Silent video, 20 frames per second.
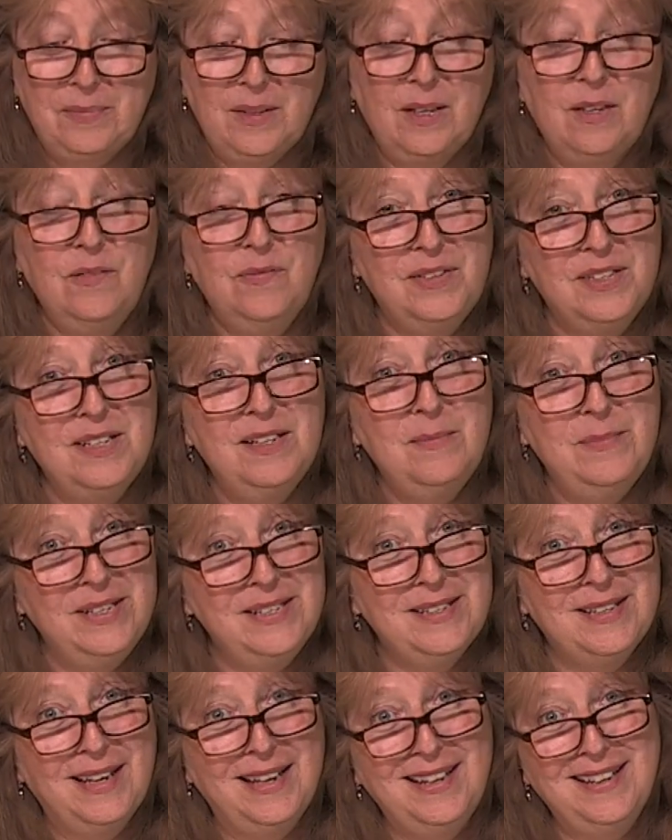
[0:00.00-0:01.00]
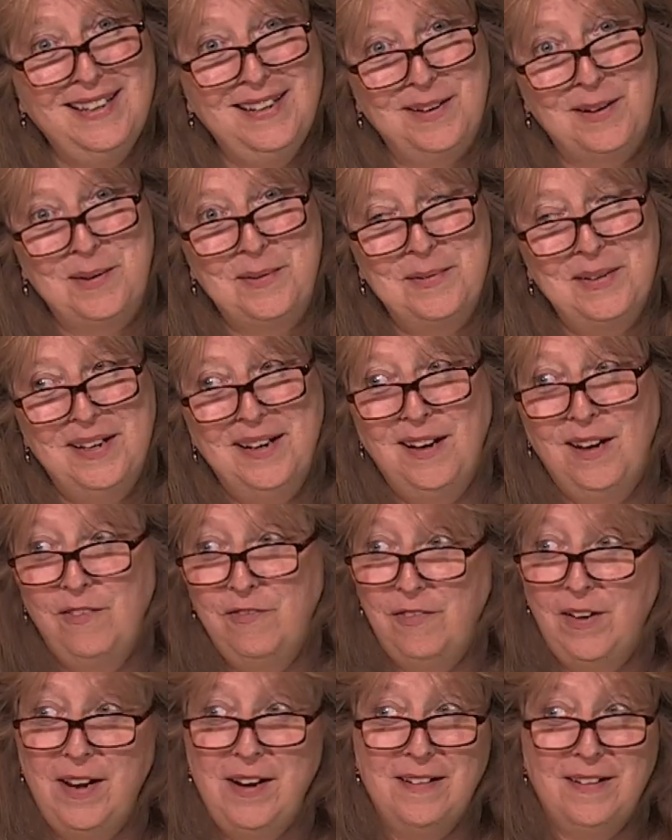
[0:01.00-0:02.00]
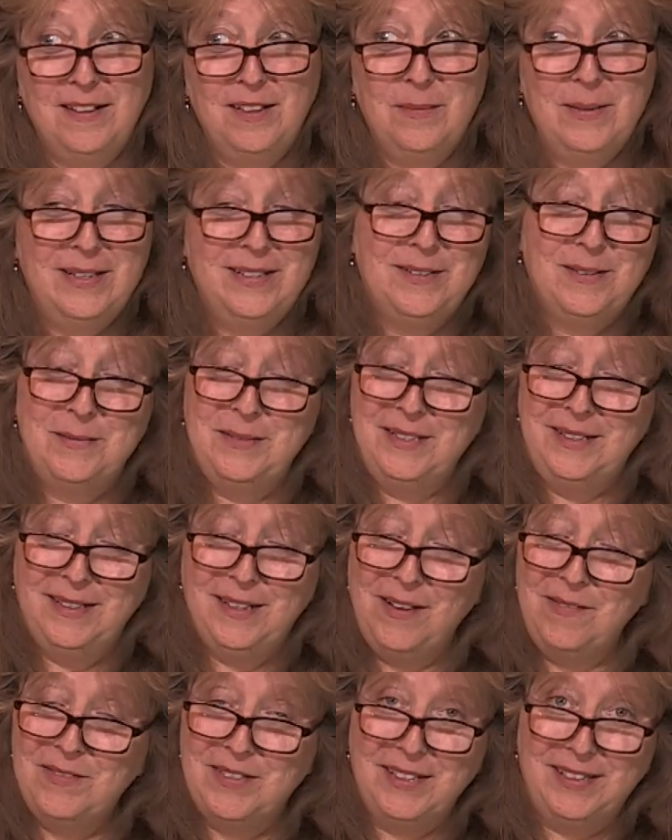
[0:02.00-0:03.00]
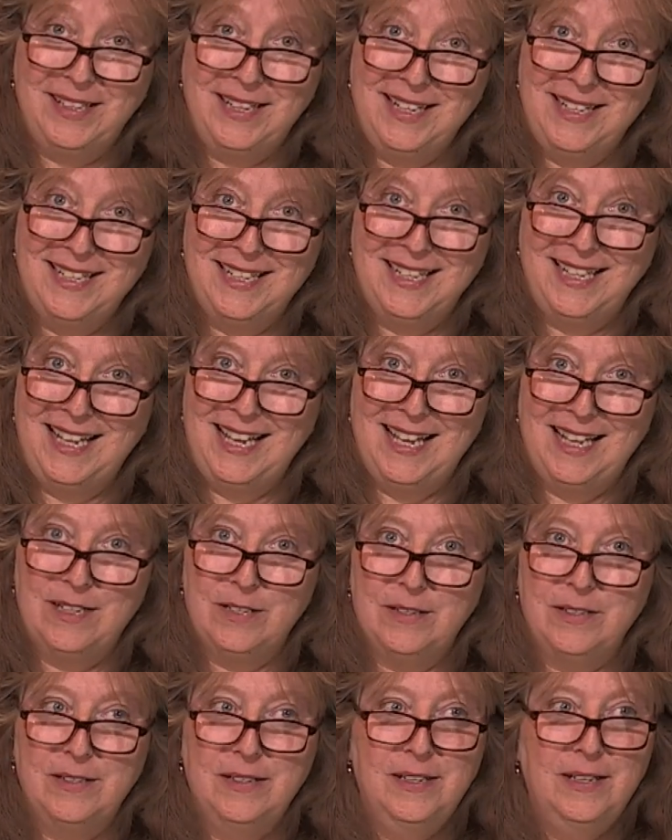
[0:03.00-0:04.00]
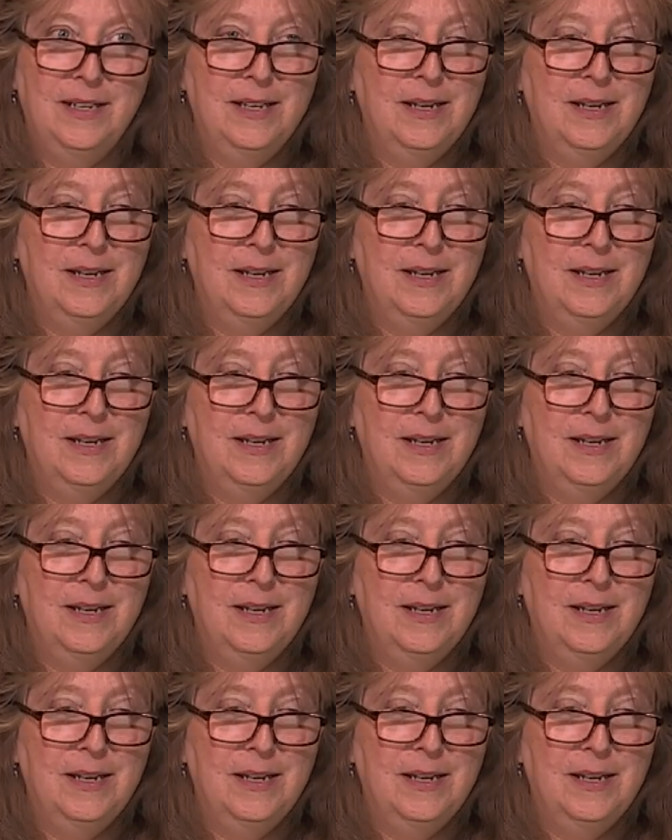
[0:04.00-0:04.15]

you've seen me say, you know, a fire elemental would love to land in a candle,